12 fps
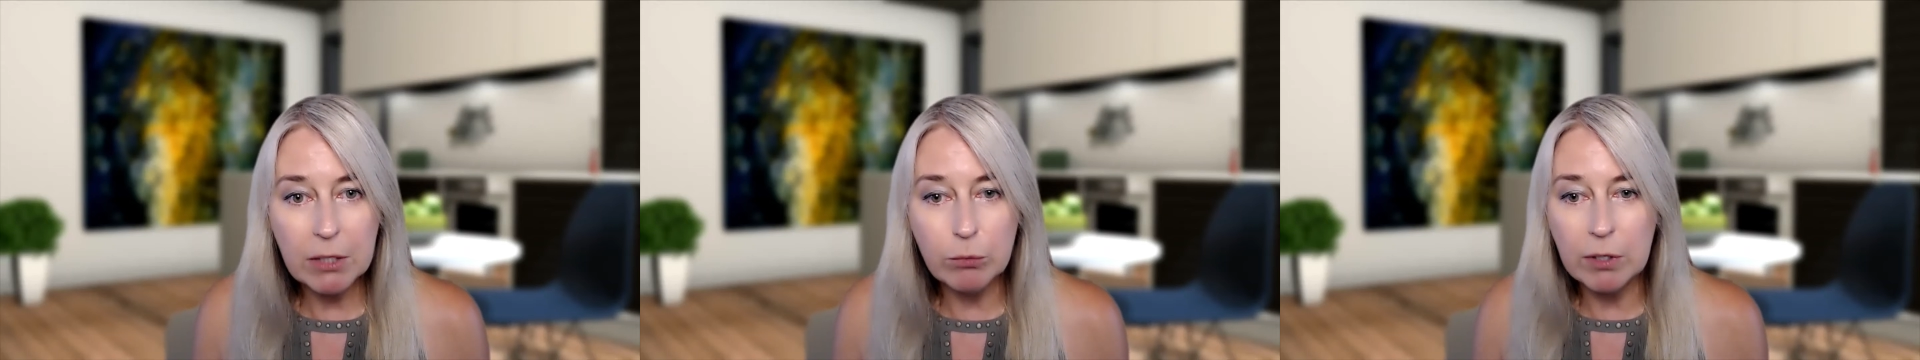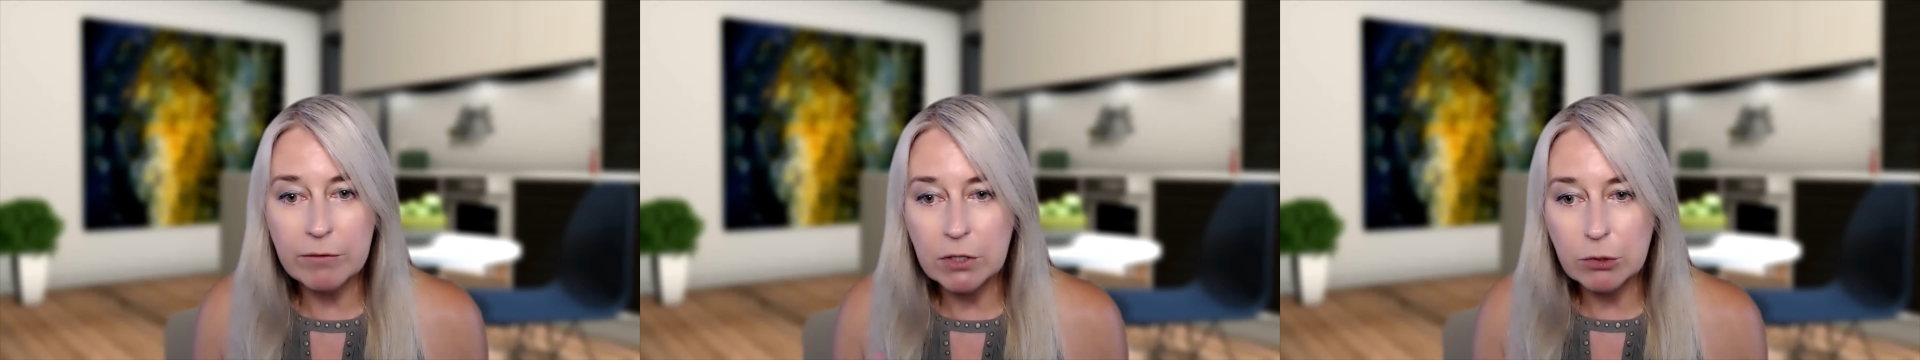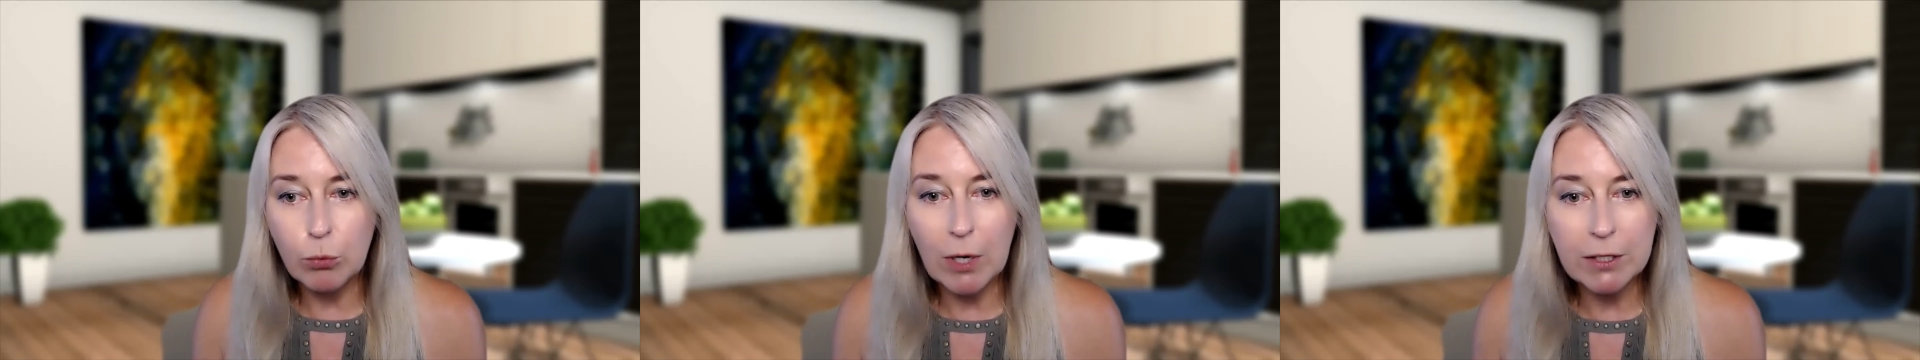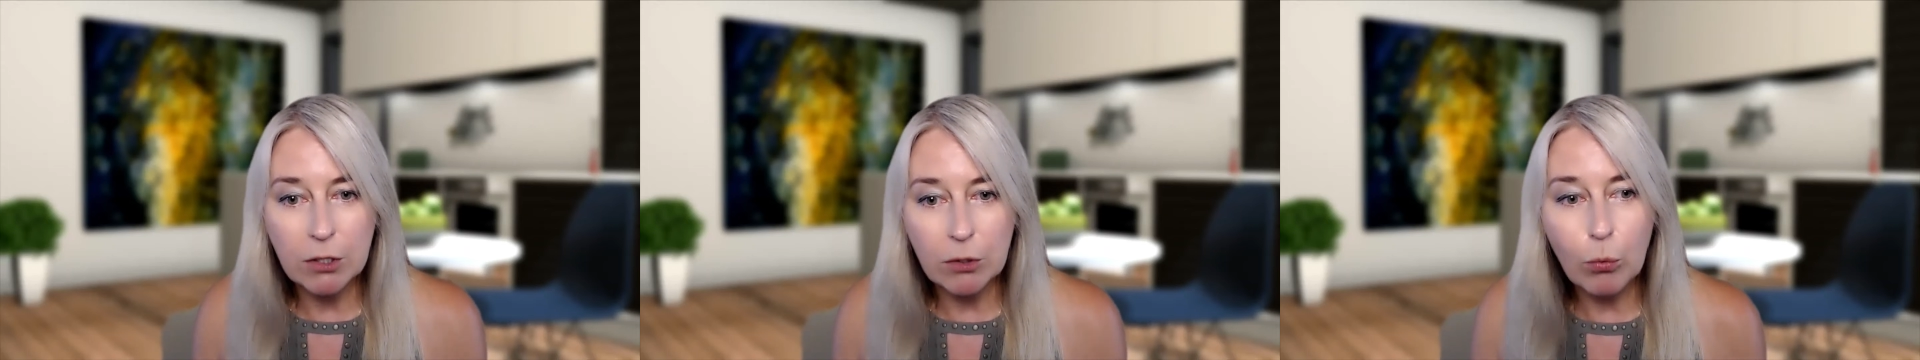whether
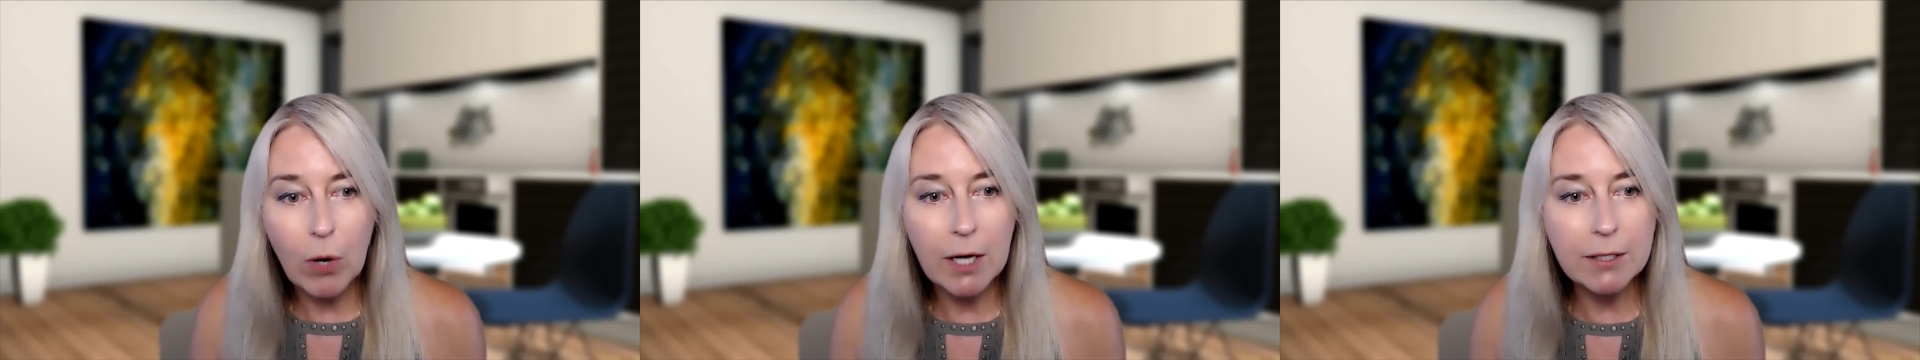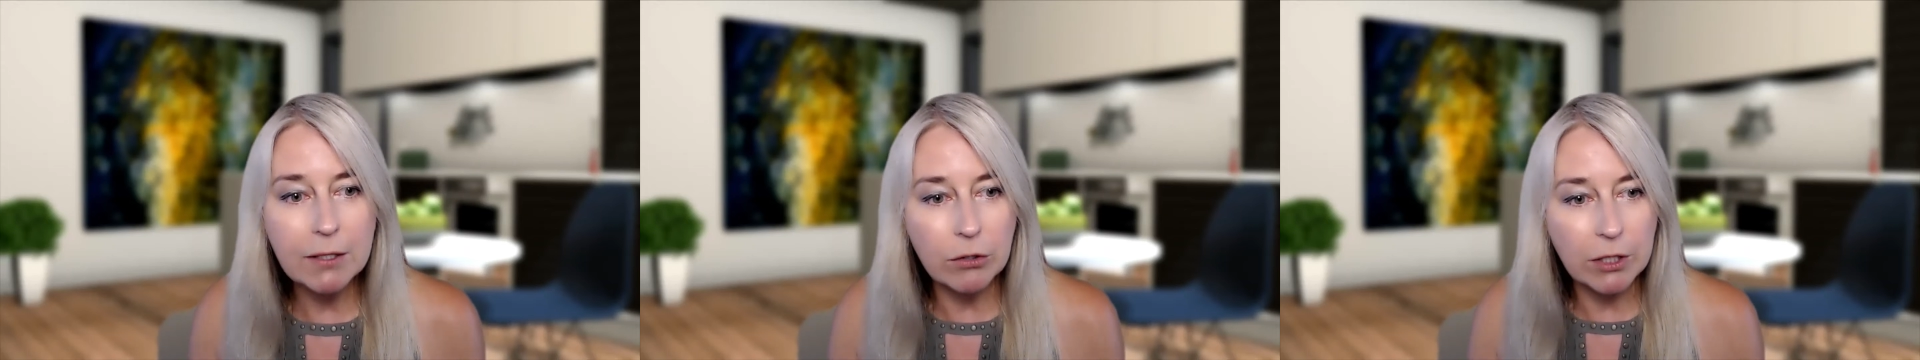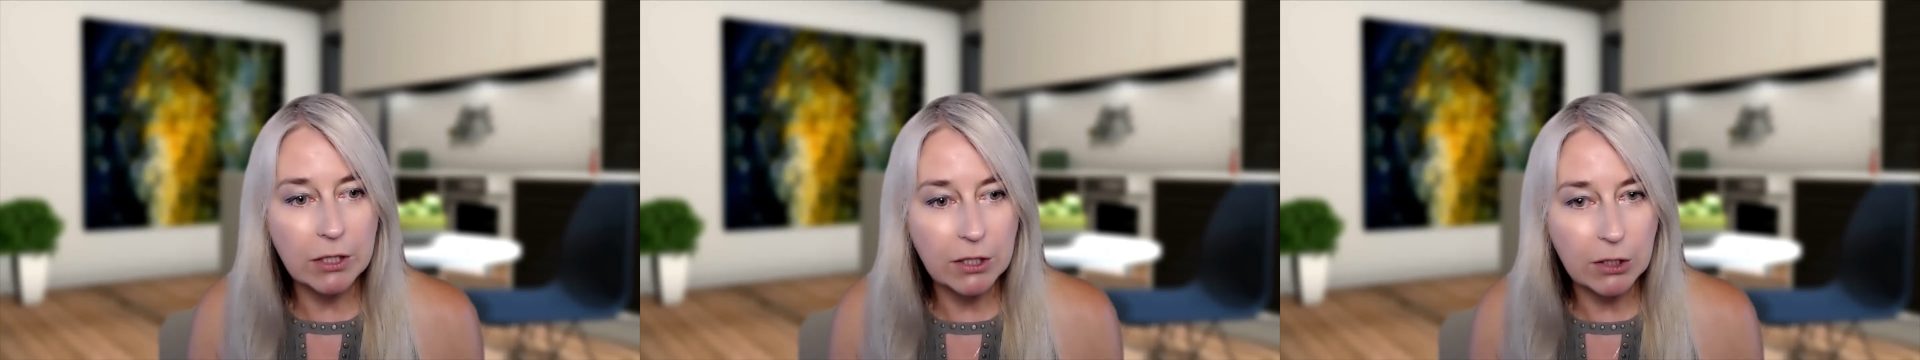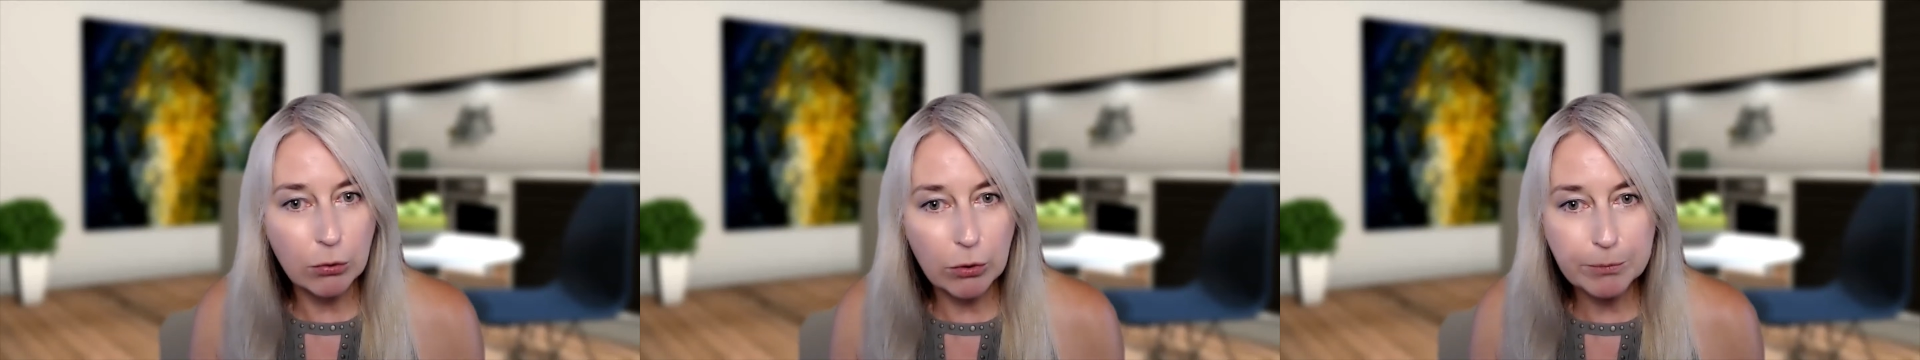one-on-one or in a
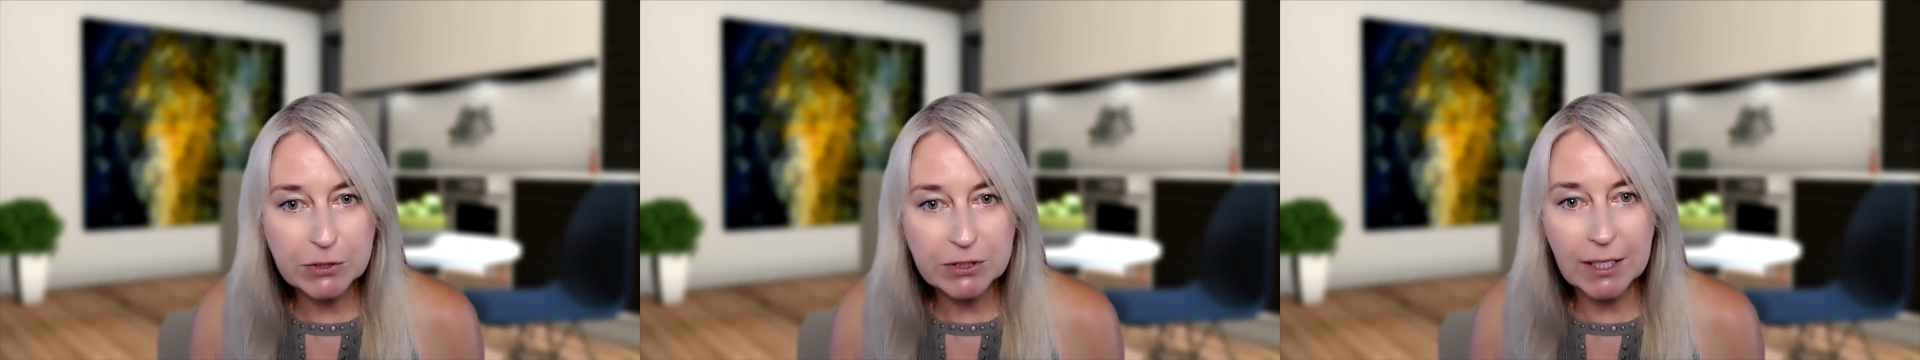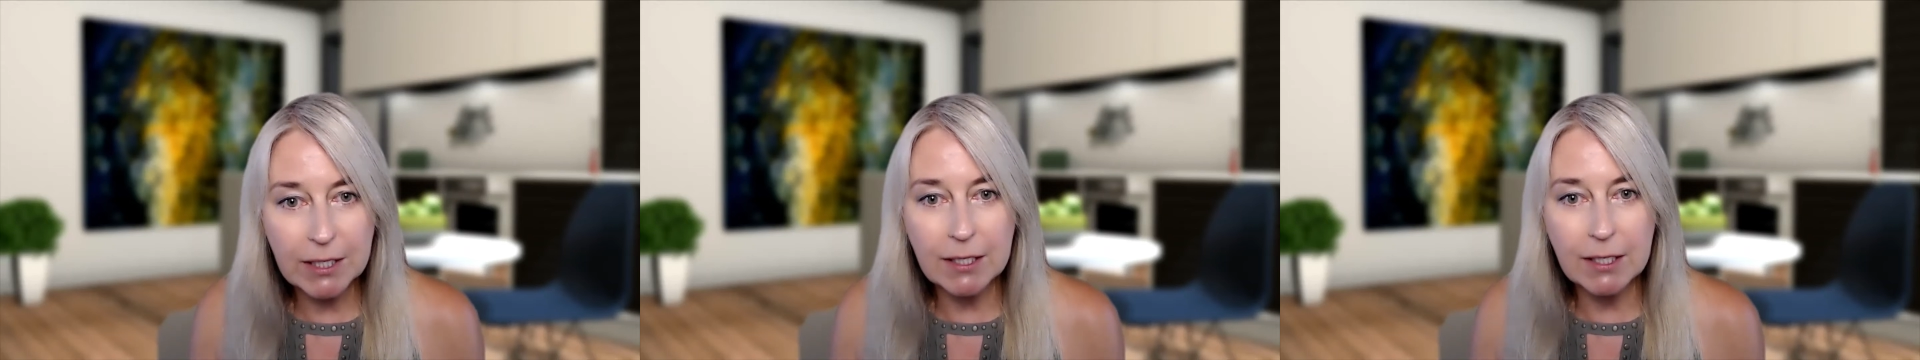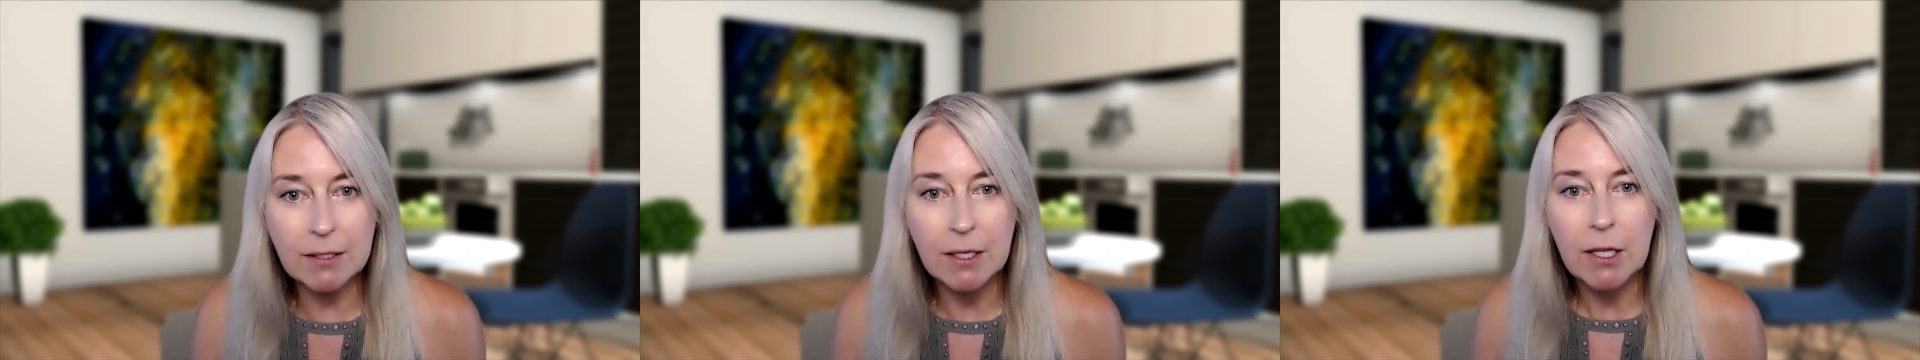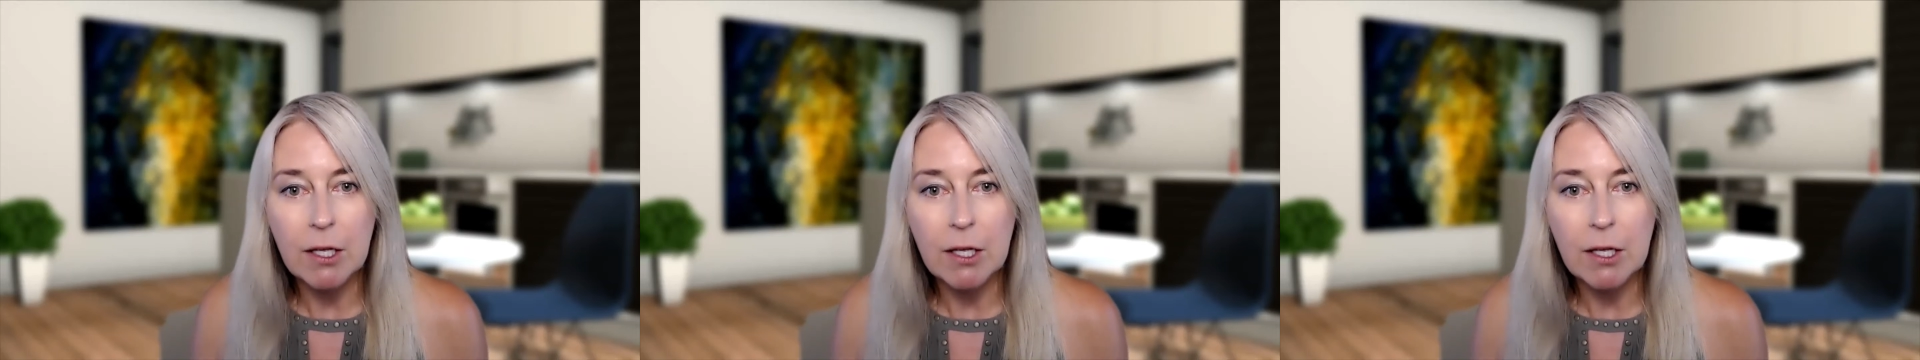group setting,